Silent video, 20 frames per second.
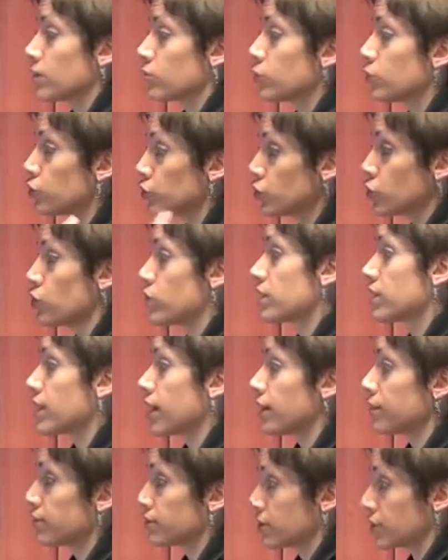mature
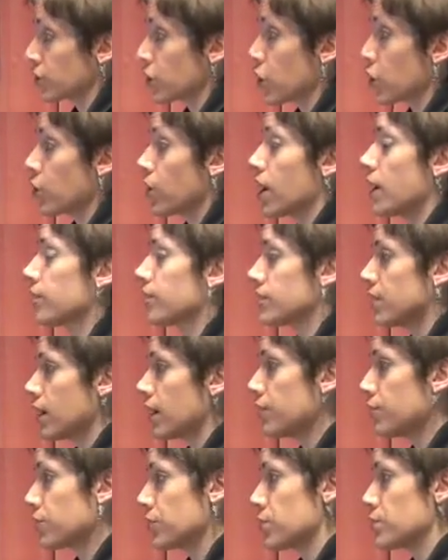enough to go off and
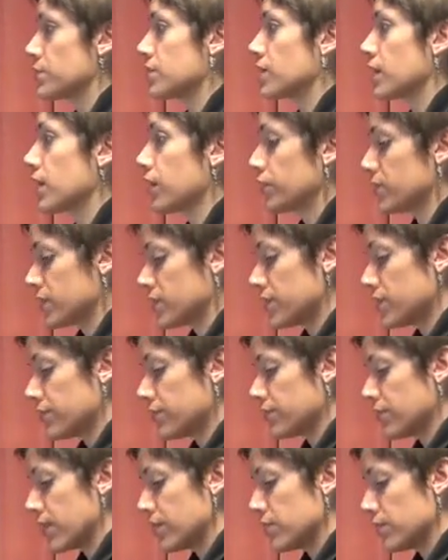hunt for themselves and to
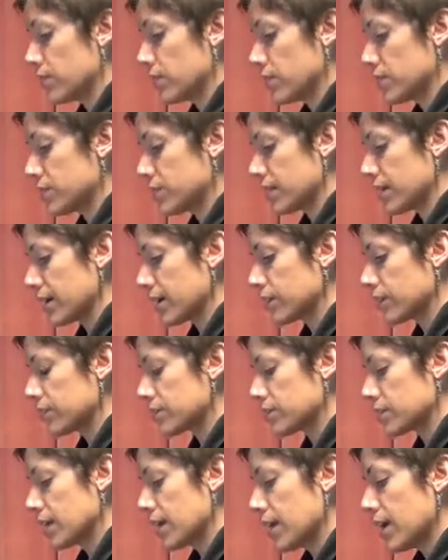fend for themselves.